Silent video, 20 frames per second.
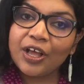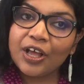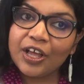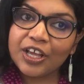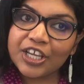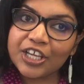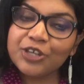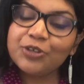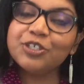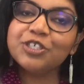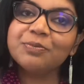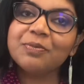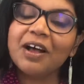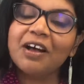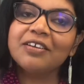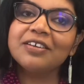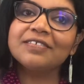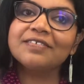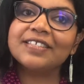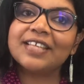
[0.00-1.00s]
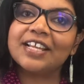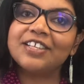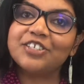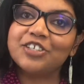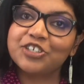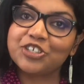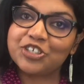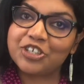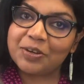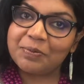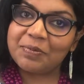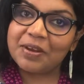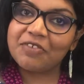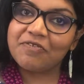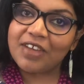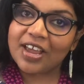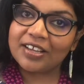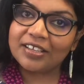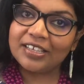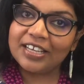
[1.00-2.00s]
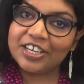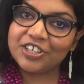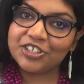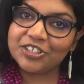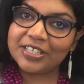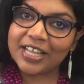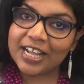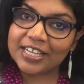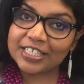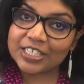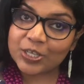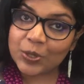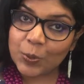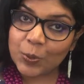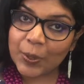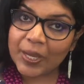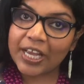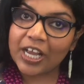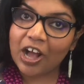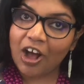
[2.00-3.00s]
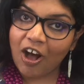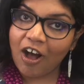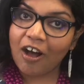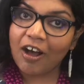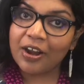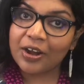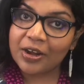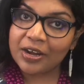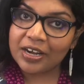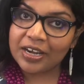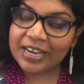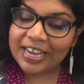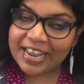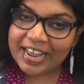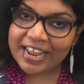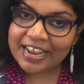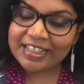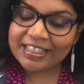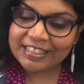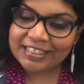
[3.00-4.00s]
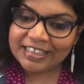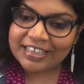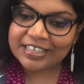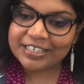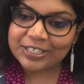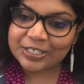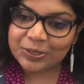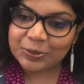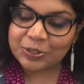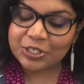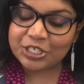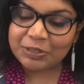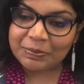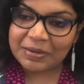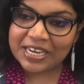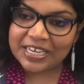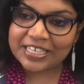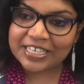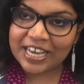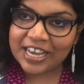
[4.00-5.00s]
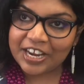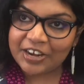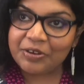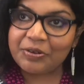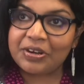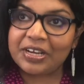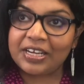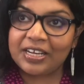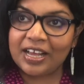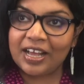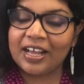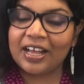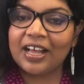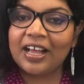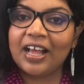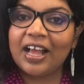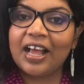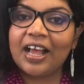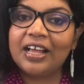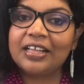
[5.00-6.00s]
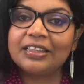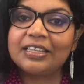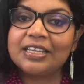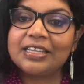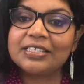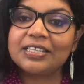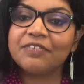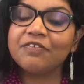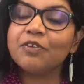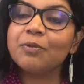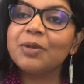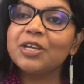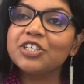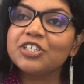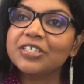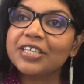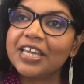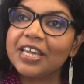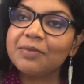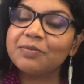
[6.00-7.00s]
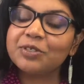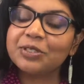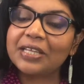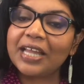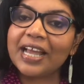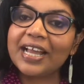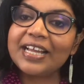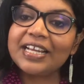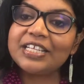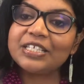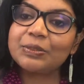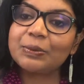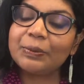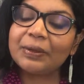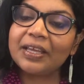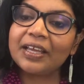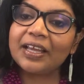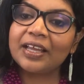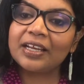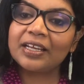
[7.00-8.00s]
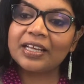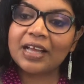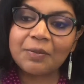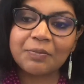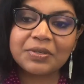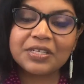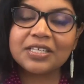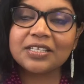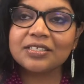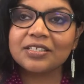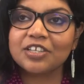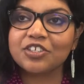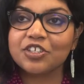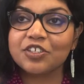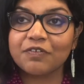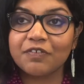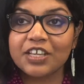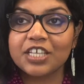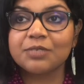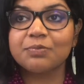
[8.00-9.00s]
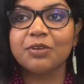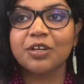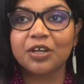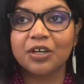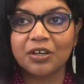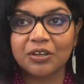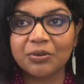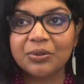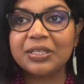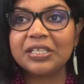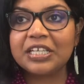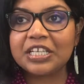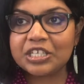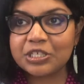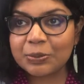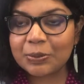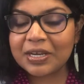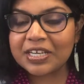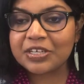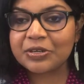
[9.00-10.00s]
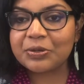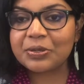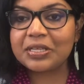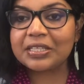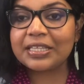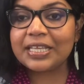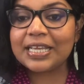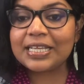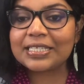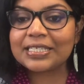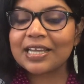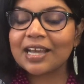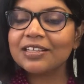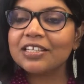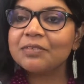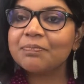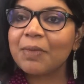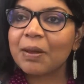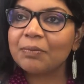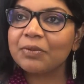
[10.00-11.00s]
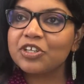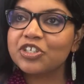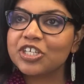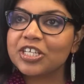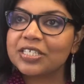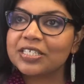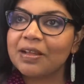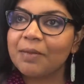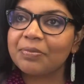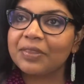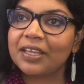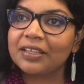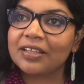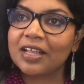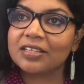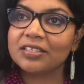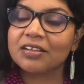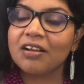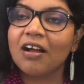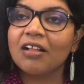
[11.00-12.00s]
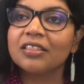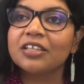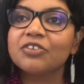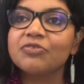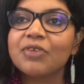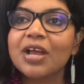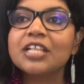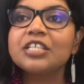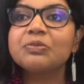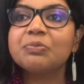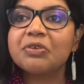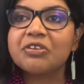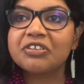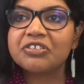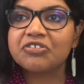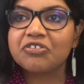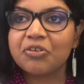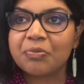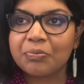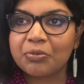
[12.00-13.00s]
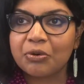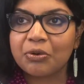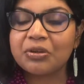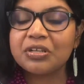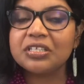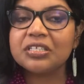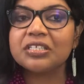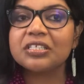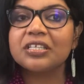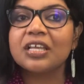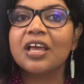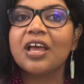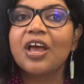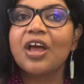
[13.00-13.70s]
a huge amount of censorship and regulation that's going on in this social media arena. This information came to light when companies such as Facebook, Google, and Twitter, they started publishing something that's called the transparency reports,